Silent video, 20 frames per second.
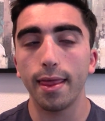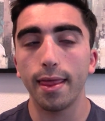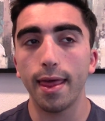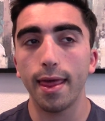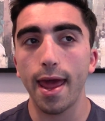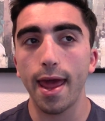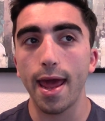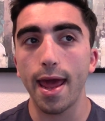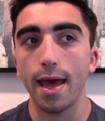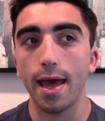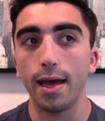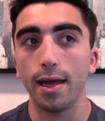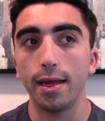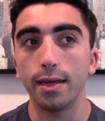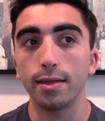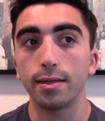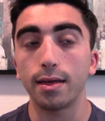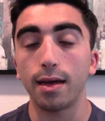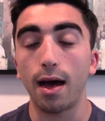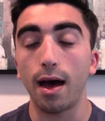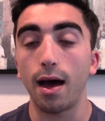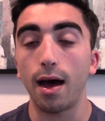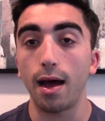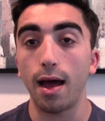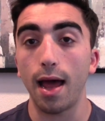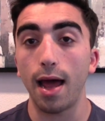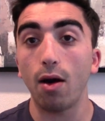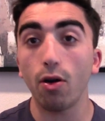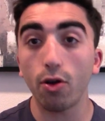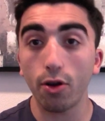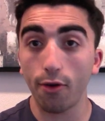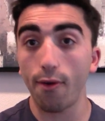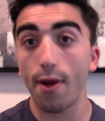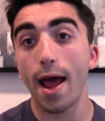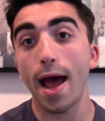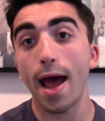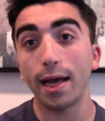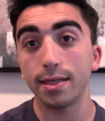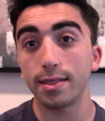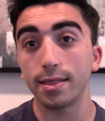And
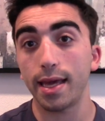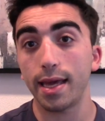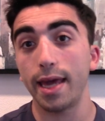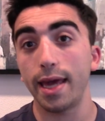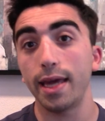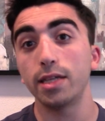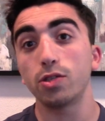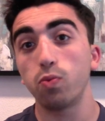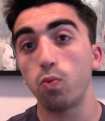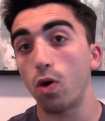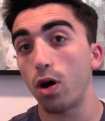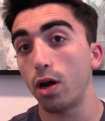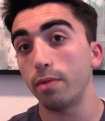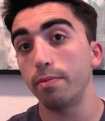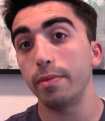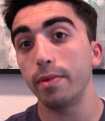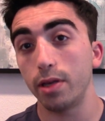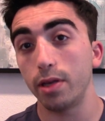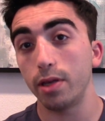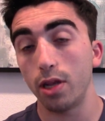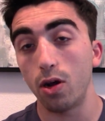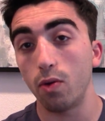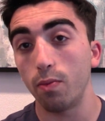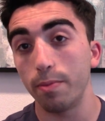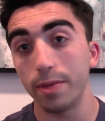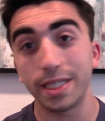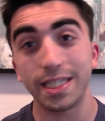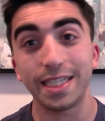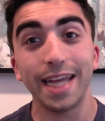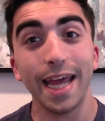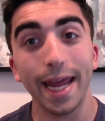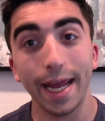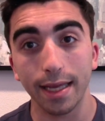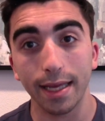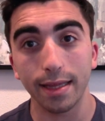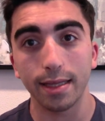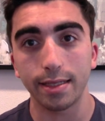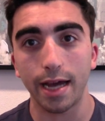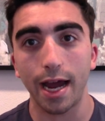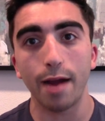Alcaraz, his one, you know, mistake in
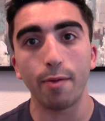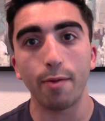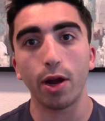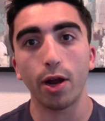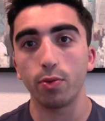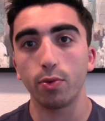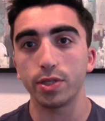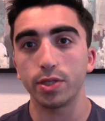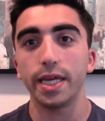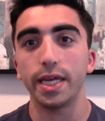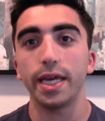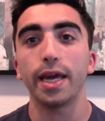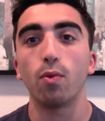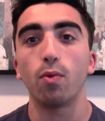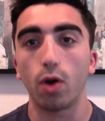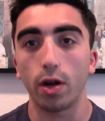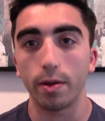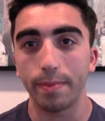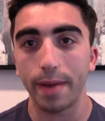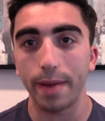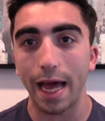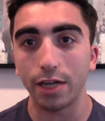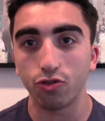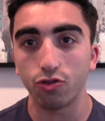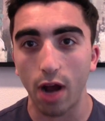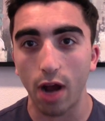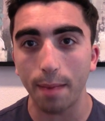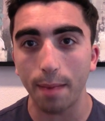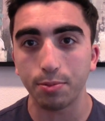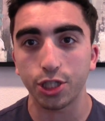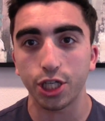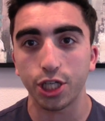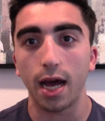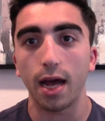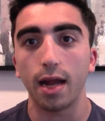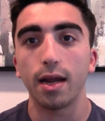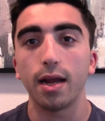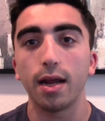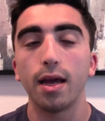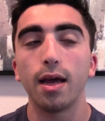the tiebreak was he hit one bad drop shot.